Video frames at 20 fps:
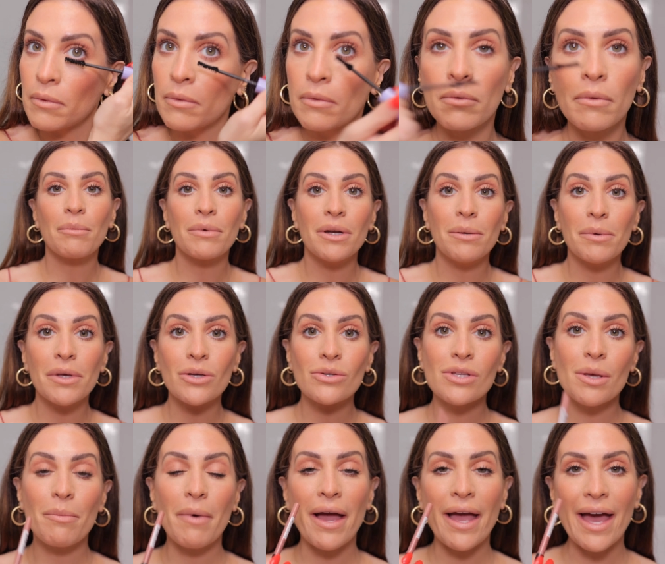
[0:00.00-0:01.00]
I'm gonna be
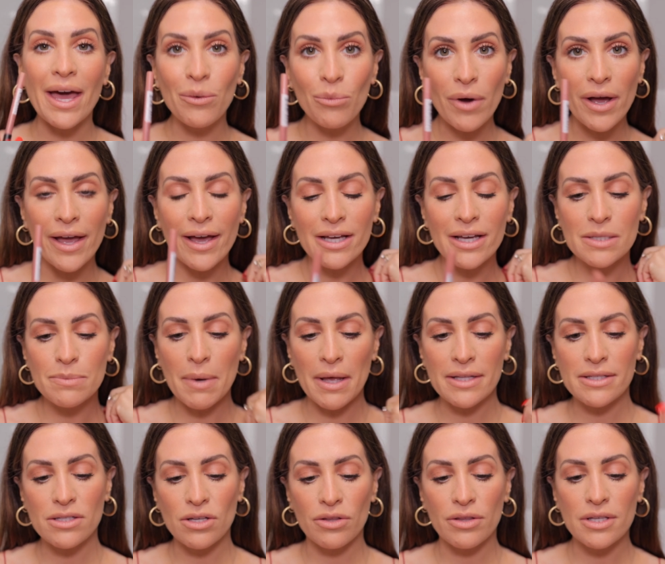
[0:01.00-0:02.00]
using my NYX
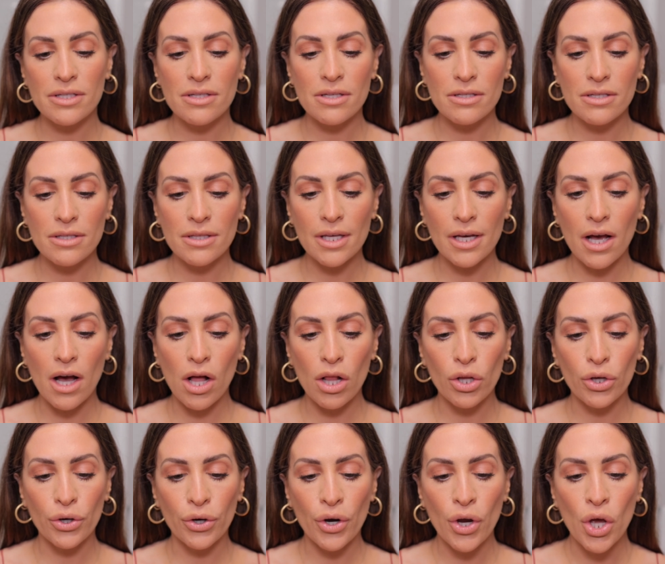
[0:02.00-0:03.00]
pencil. This is in the
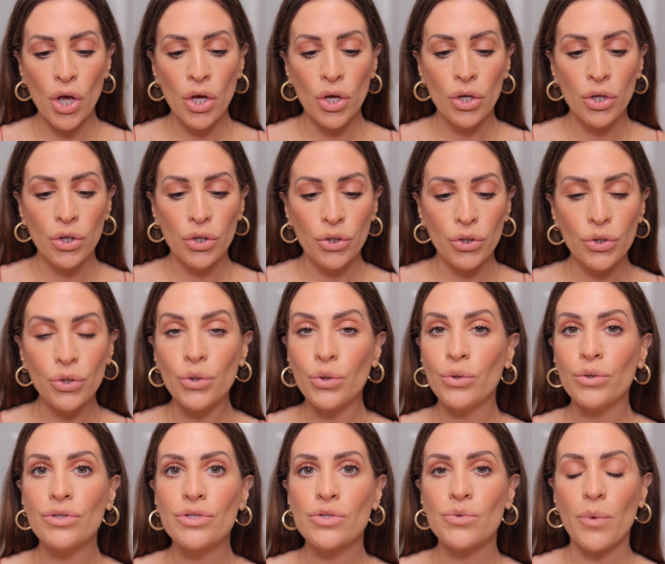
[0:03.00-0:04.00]
color
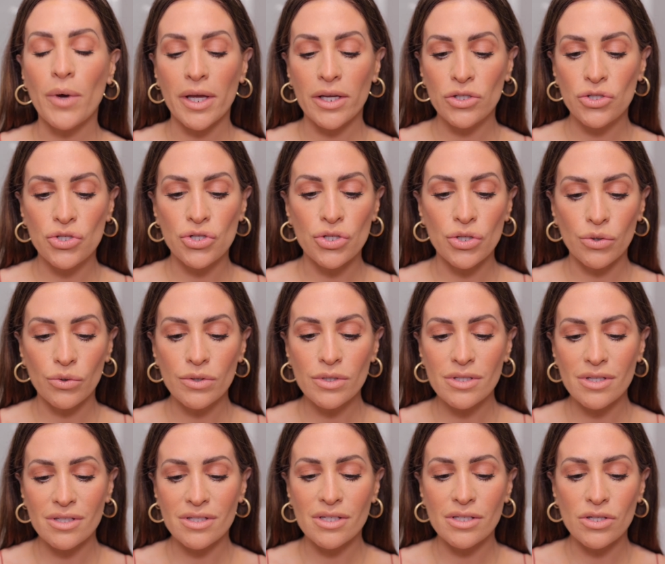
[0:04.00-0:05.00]
Nude Suede Shoes.
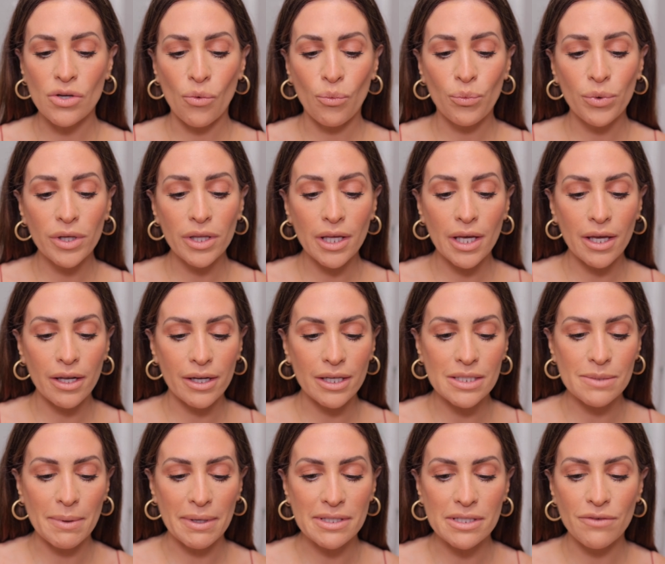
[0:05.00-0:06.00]
This is really
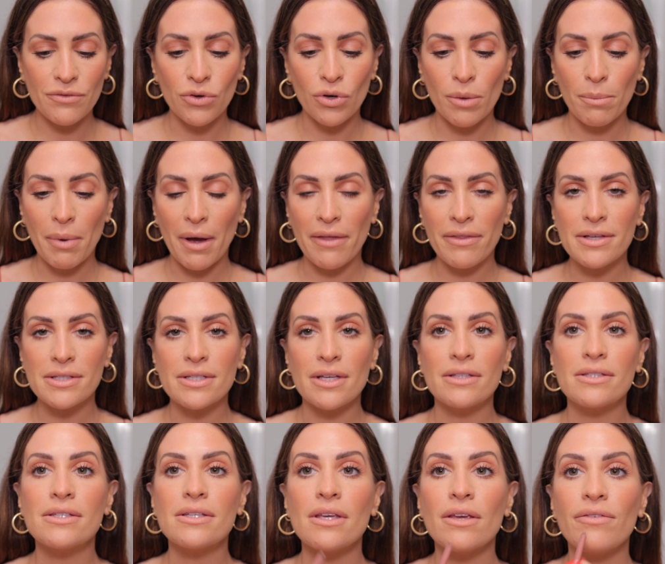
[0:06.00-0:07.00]
inexpensive. You can buy this at
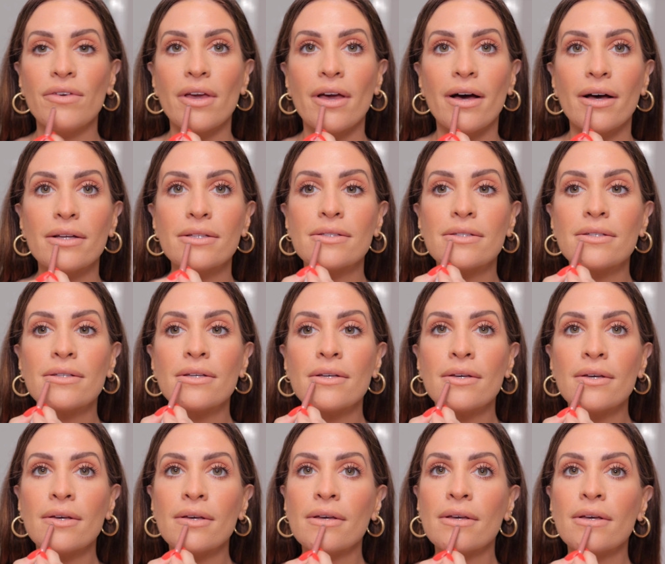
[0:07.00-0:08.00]
CVS.
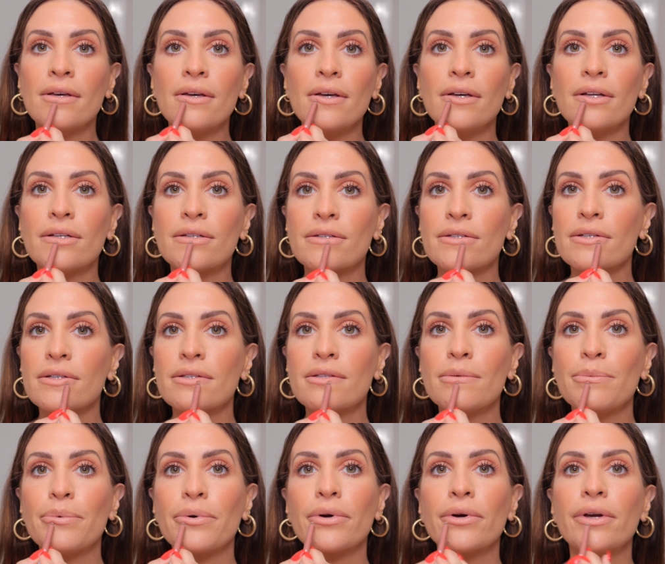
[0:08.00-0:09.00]
It's just
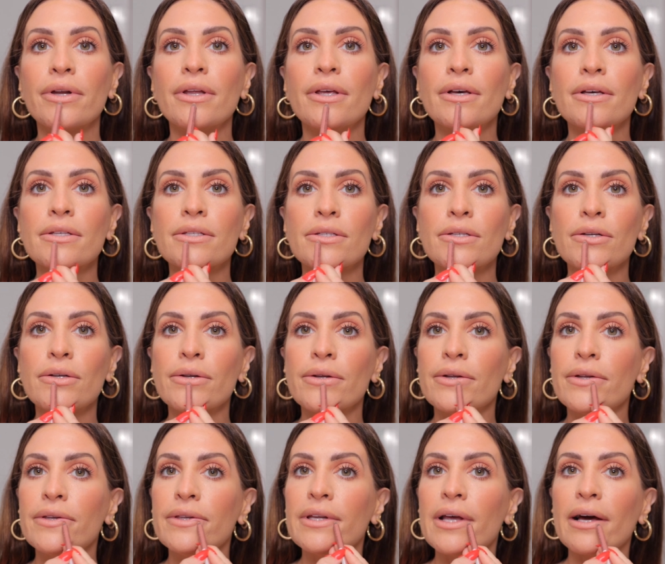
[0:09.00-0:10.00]
the prettiest
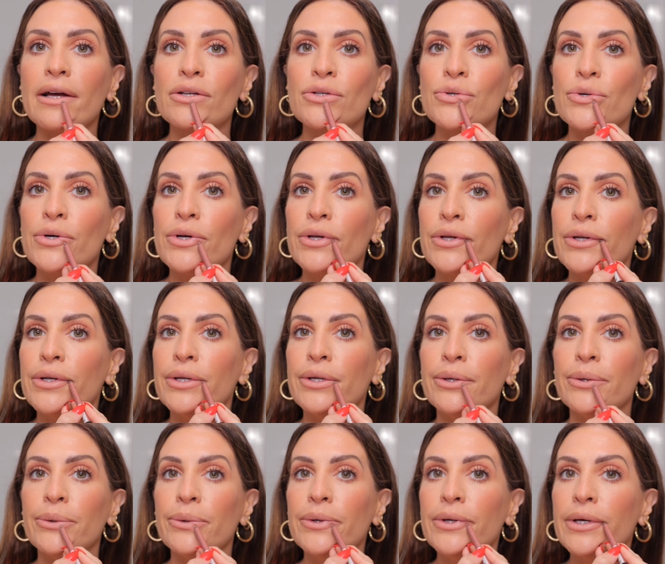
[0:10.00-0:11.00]
natural
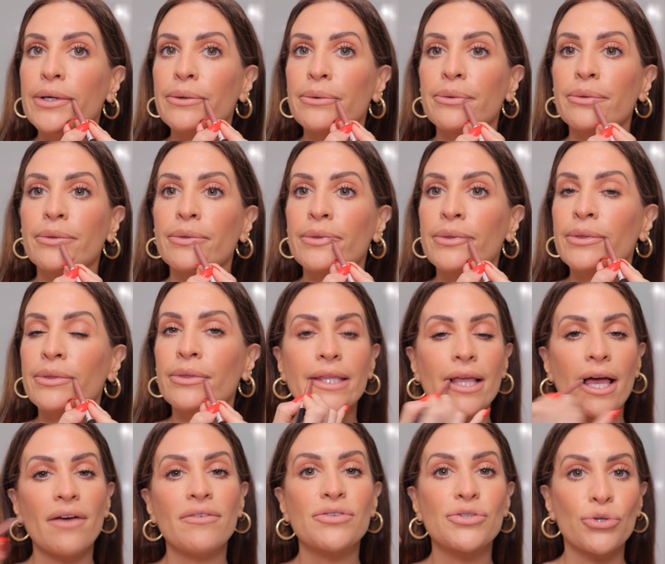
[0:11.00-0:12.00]
nude.
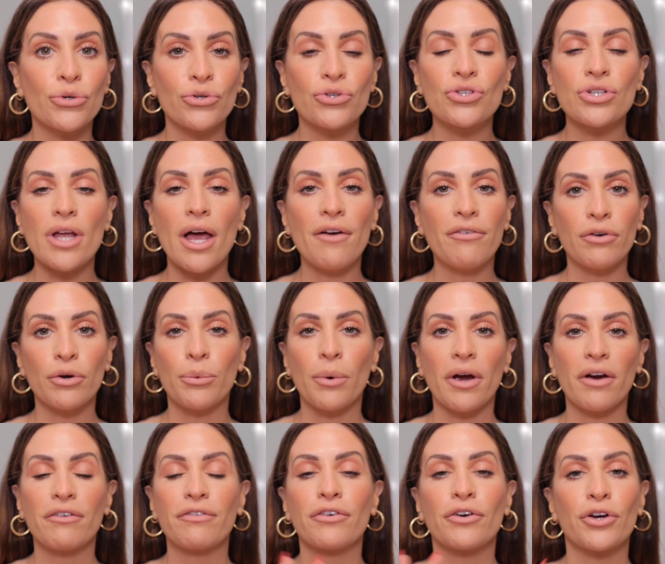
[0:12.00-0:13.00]
I've searched
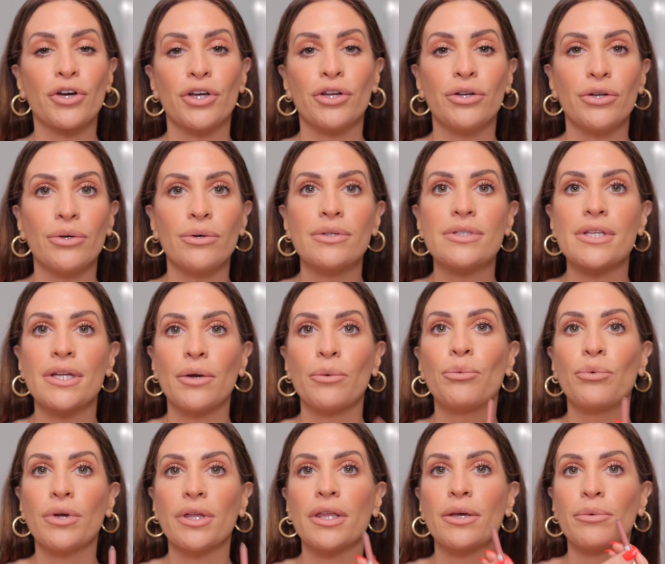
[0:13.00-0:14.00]
everywhere for good nudes, and I
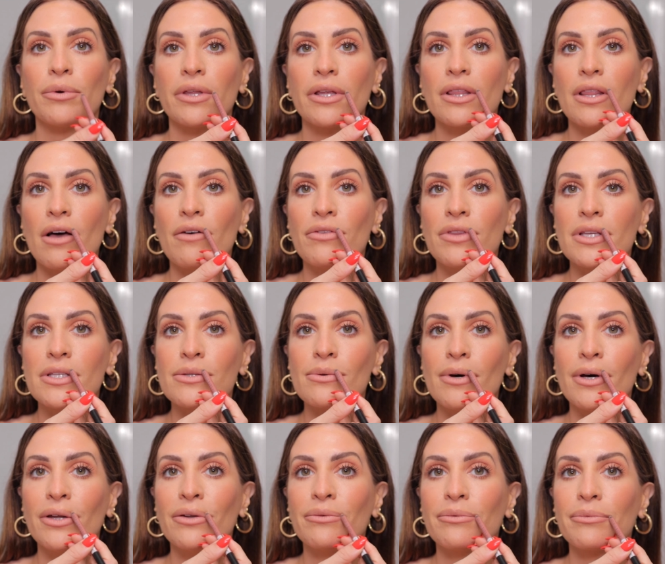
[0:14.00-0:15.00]
really, really love this
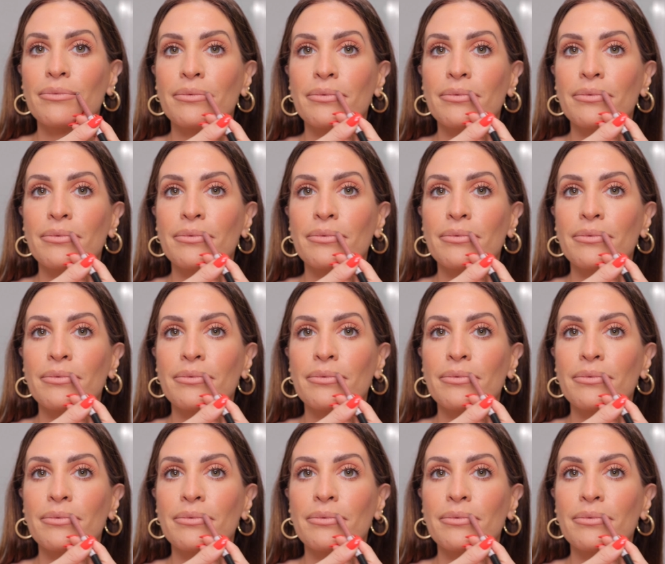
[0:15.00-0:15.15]
one.